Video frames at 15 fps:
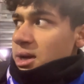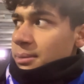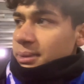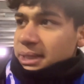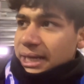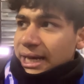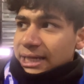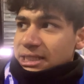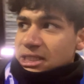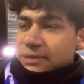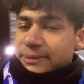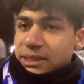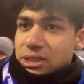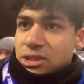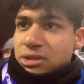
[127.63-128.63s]
but then I had to
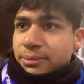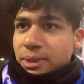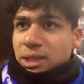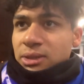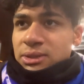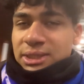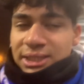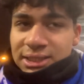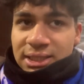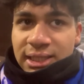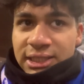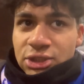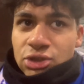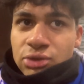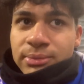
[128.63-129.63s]
speak to someone else and it's an
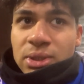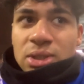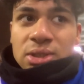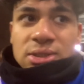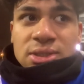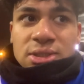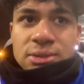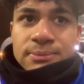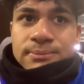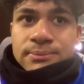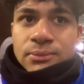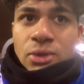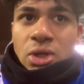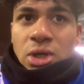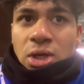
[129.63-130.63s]
issue because
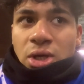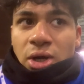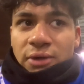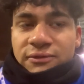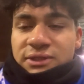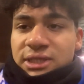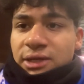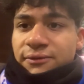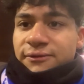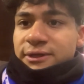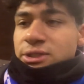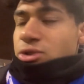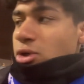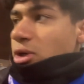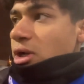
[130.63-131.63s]
obviously the
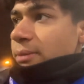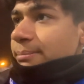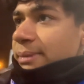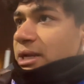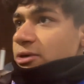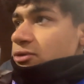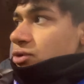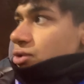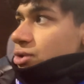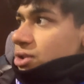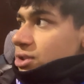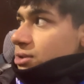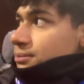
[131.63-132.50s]
things going on in Belarus,